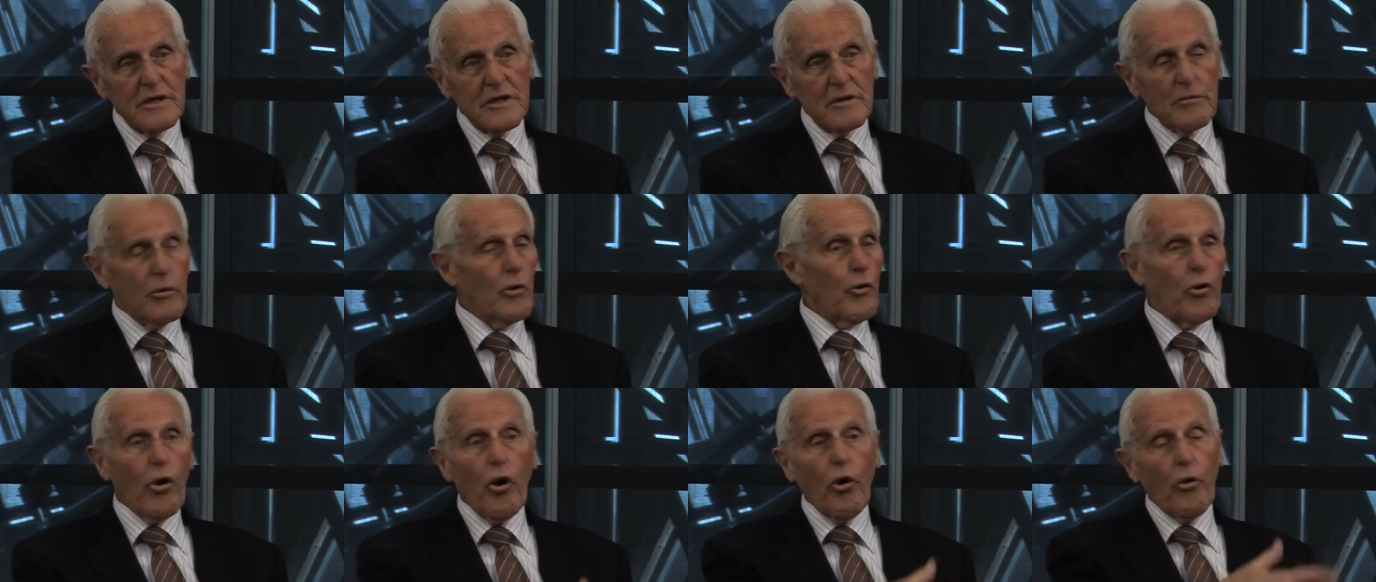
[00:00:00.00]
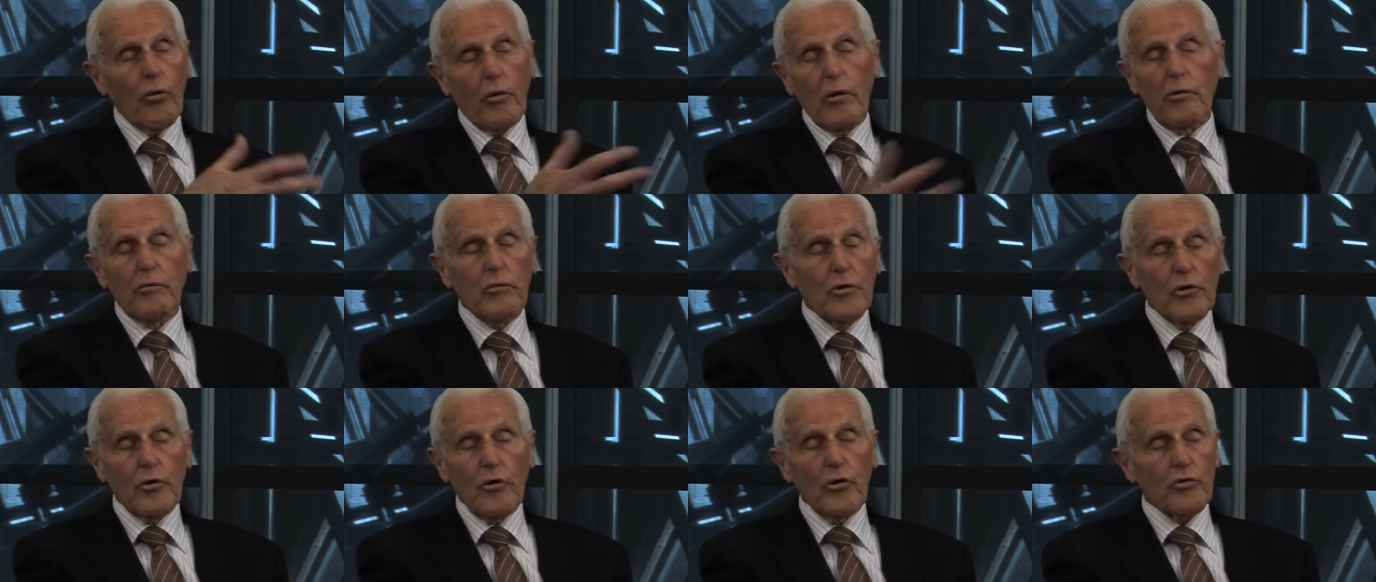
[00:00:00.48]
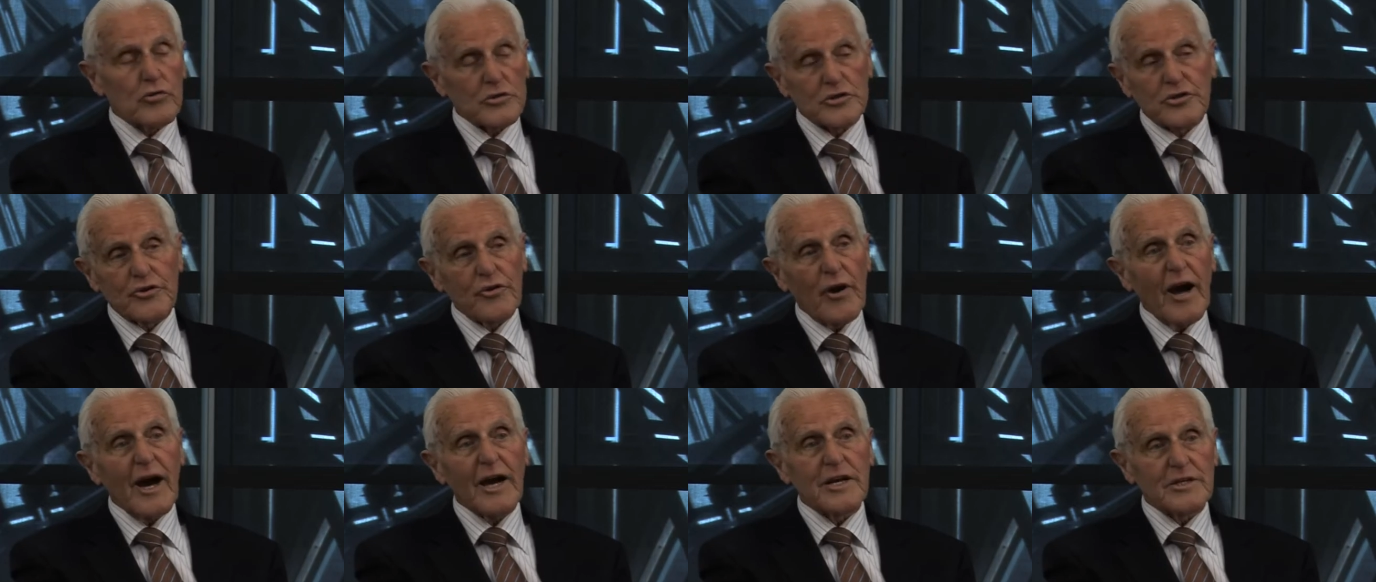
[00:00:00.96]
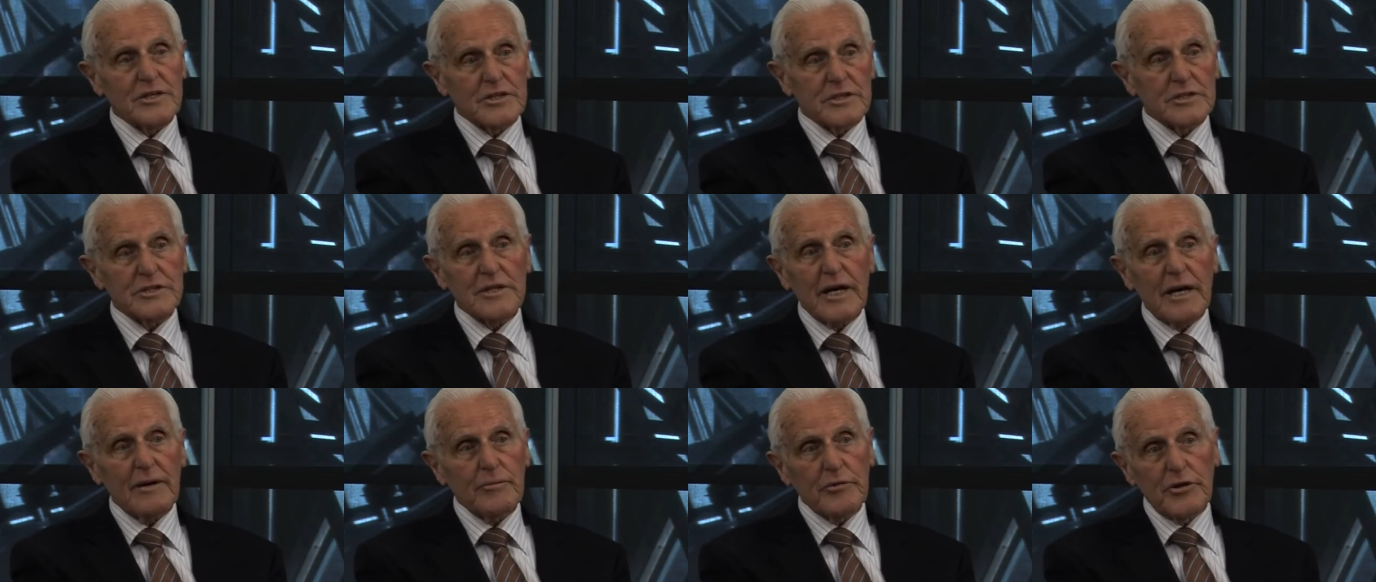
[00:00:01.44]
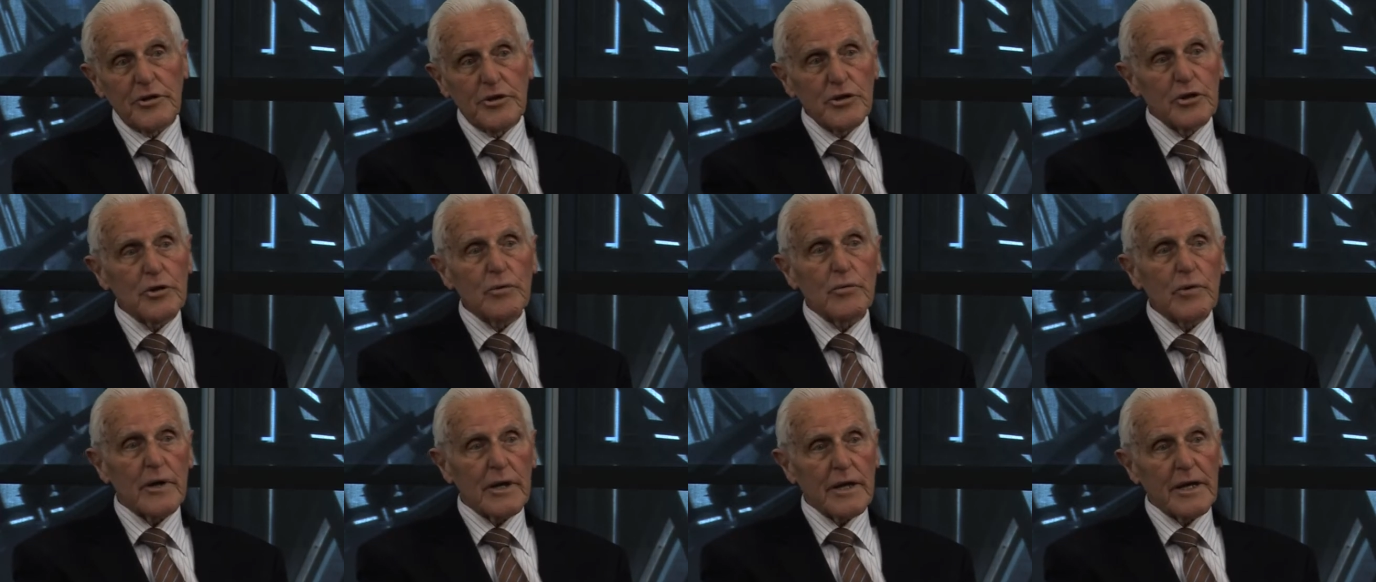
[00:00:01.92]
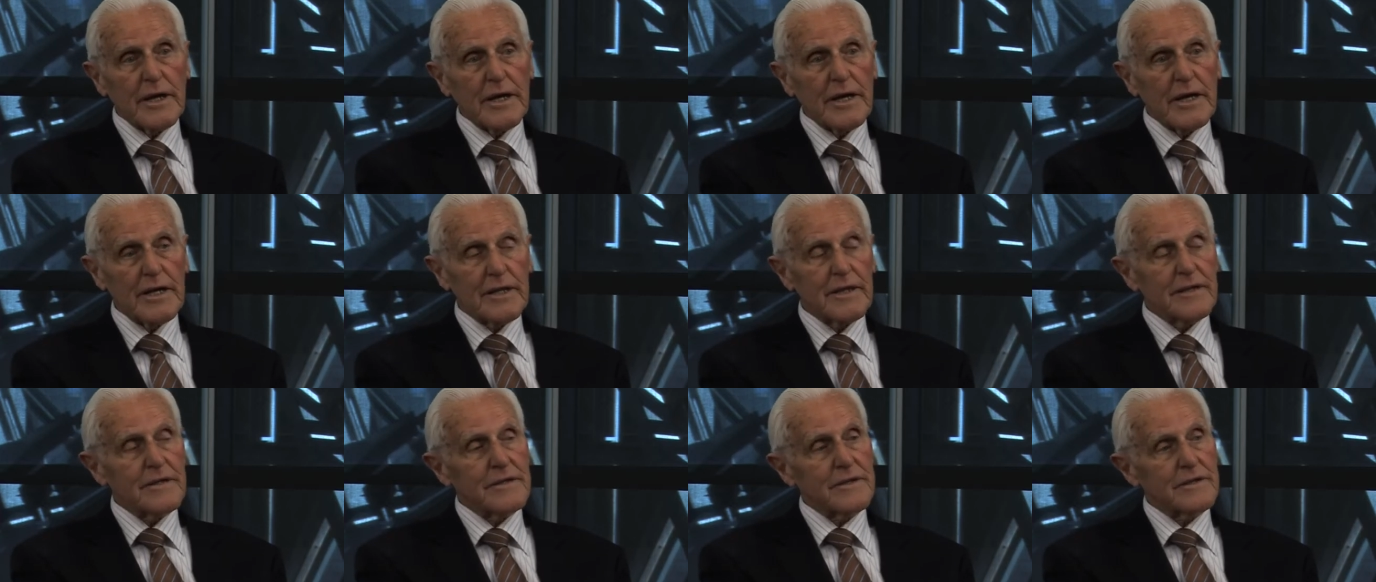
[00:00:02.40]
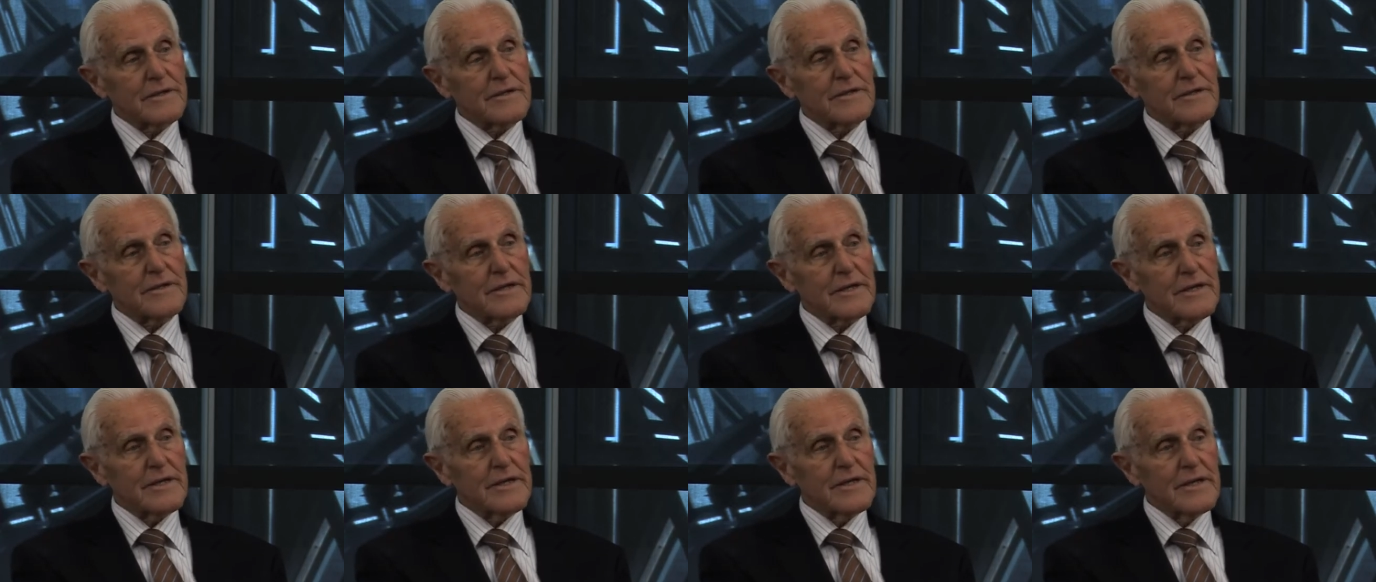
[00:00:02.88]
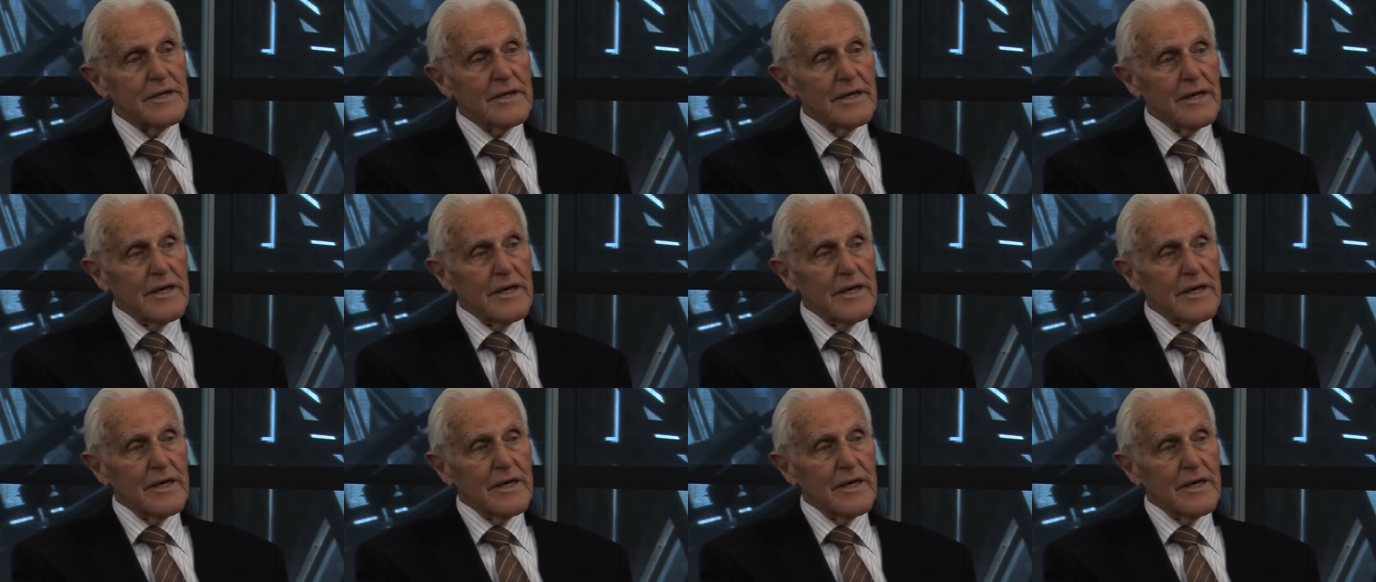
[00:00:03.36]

We're all, we're all strangers, nobody knew one another. and. Uh,